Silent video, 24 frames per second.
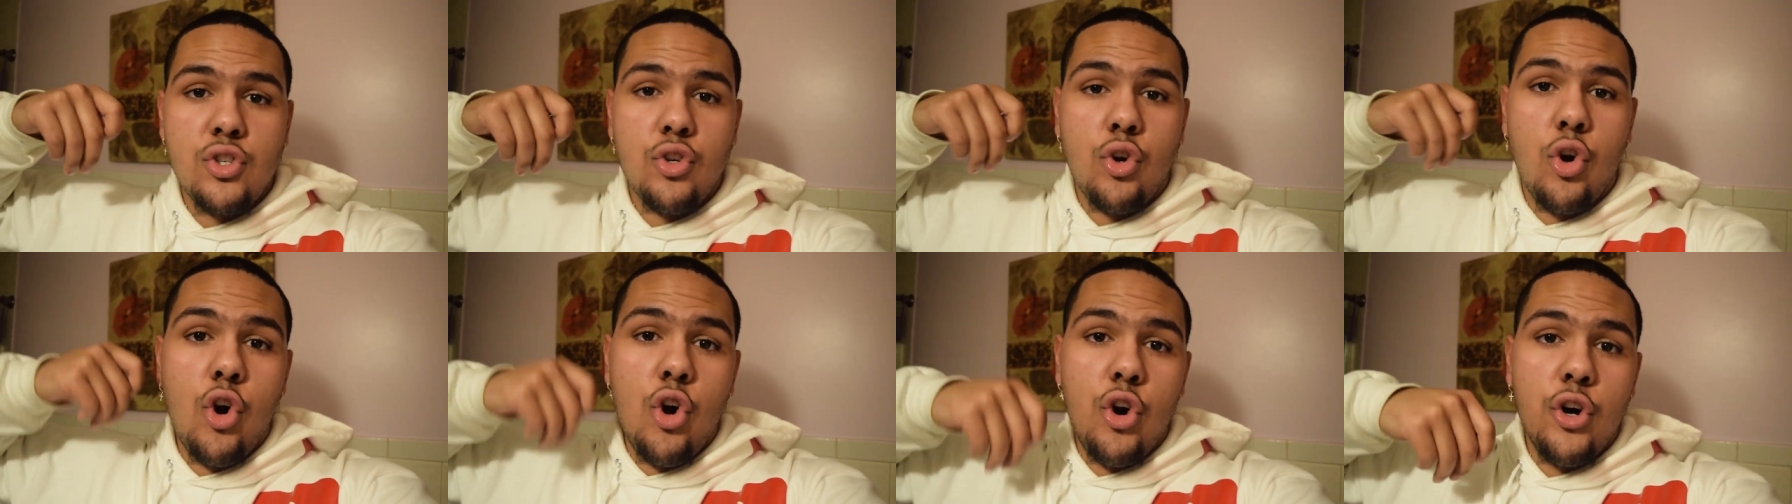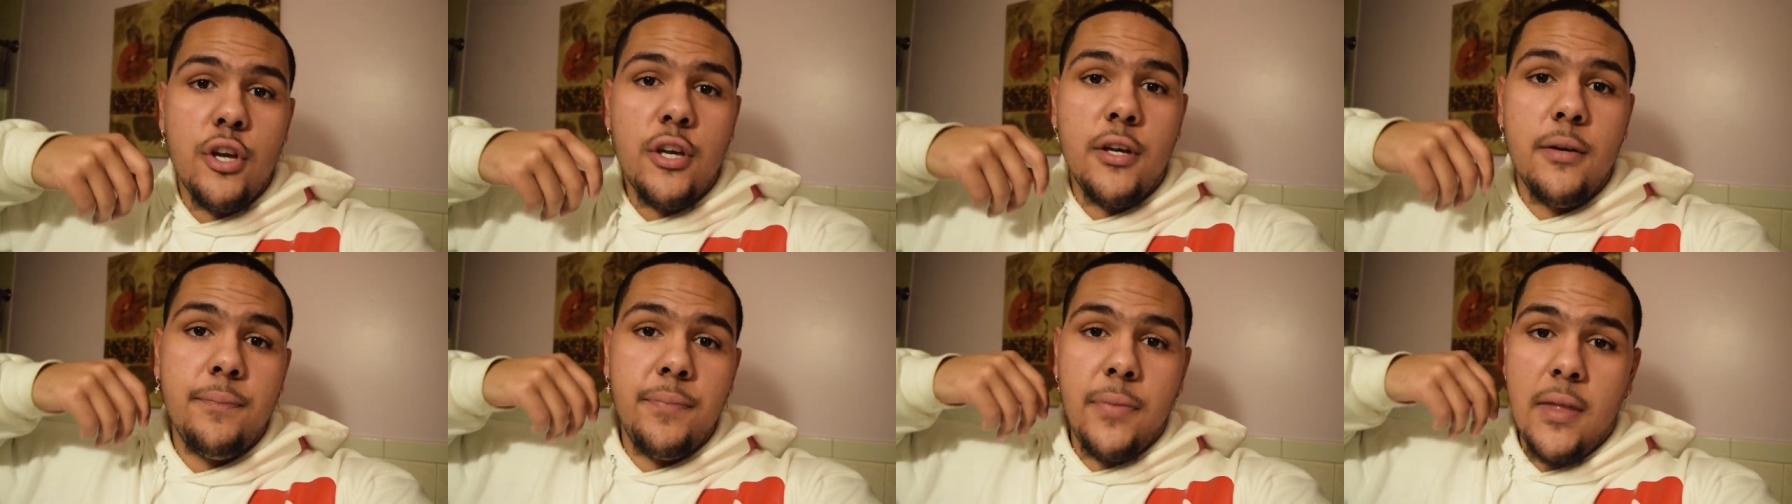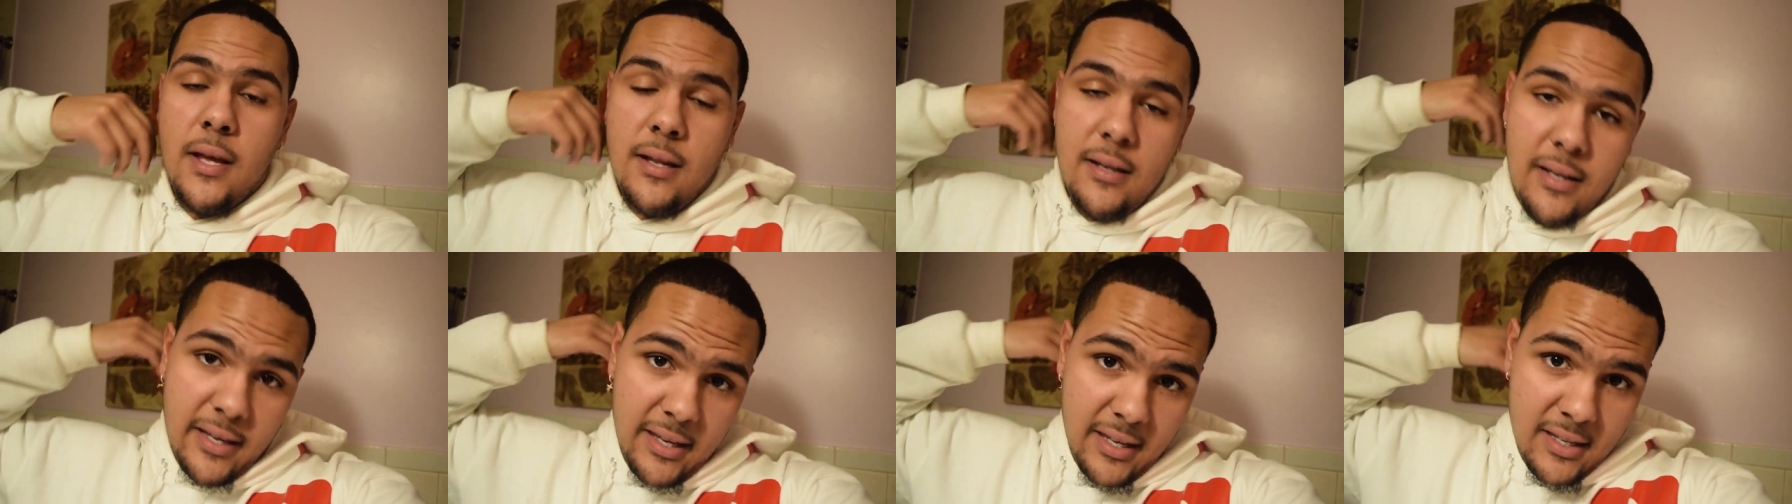on him,
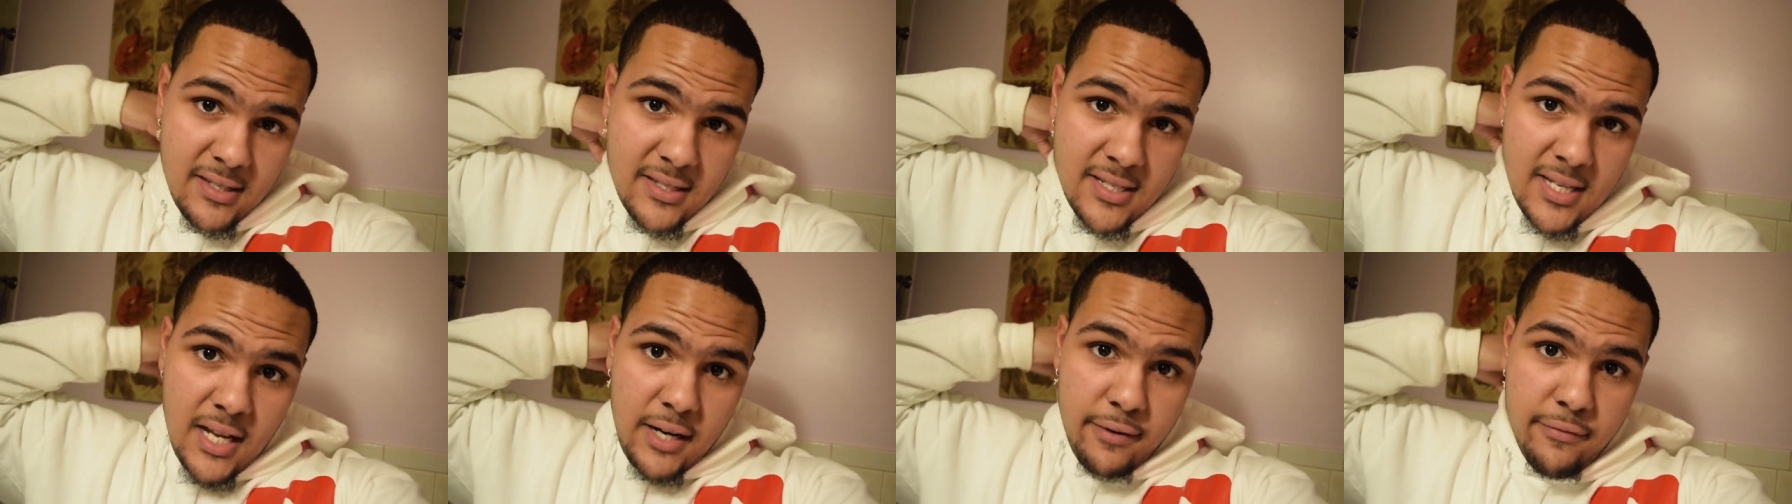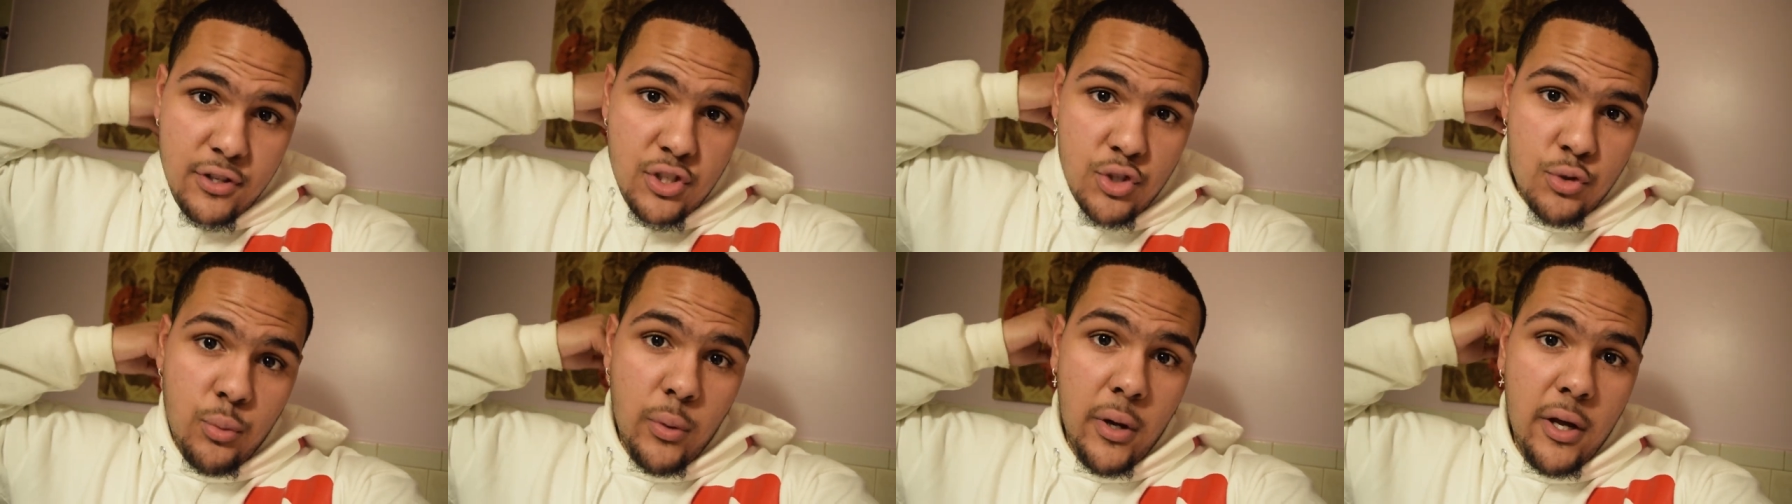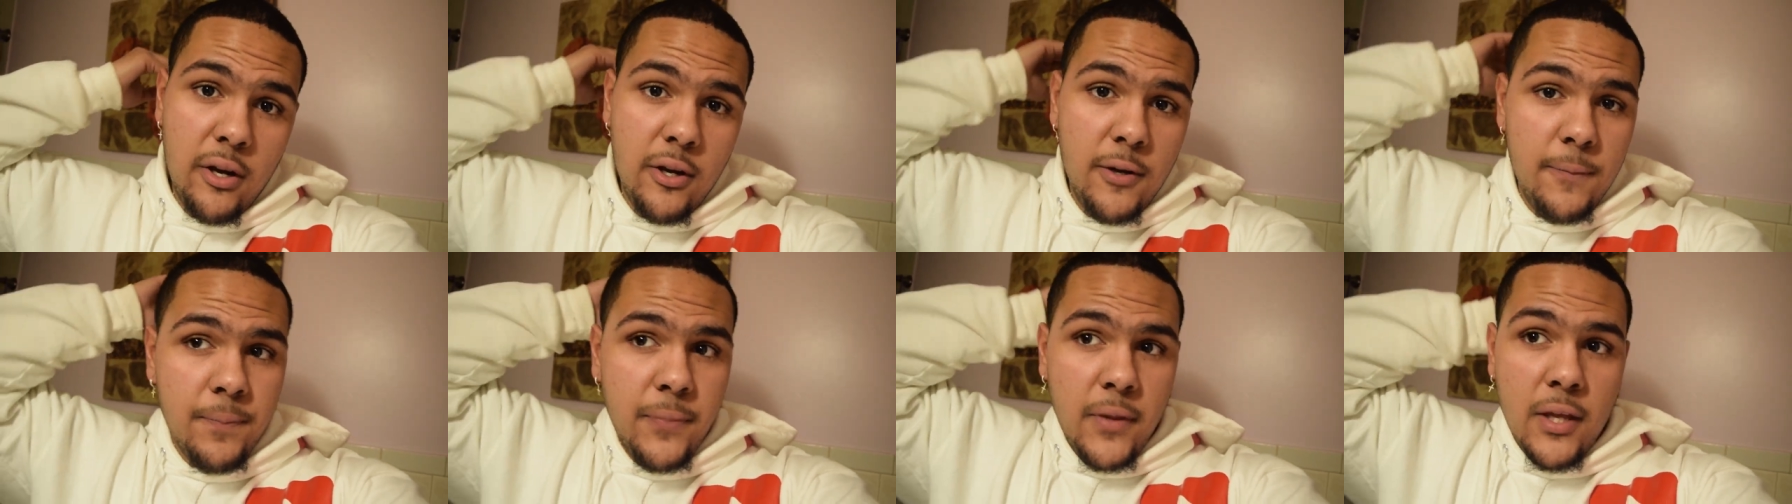like inside of his
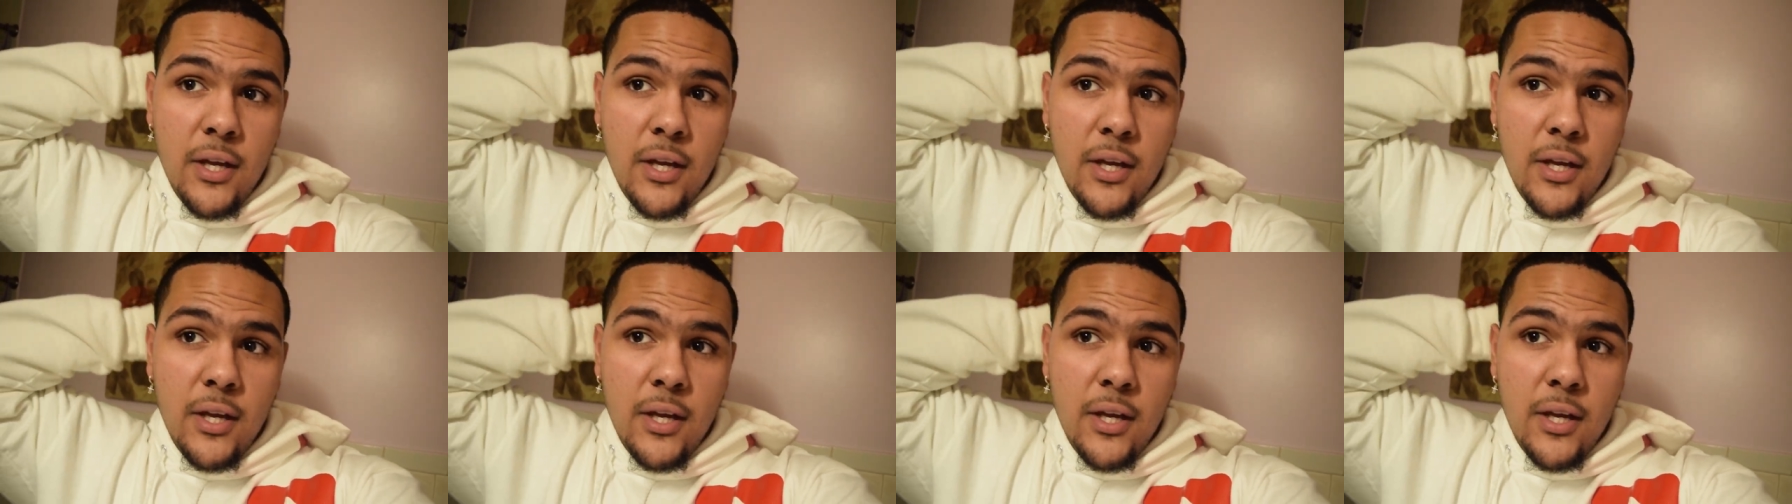sweater.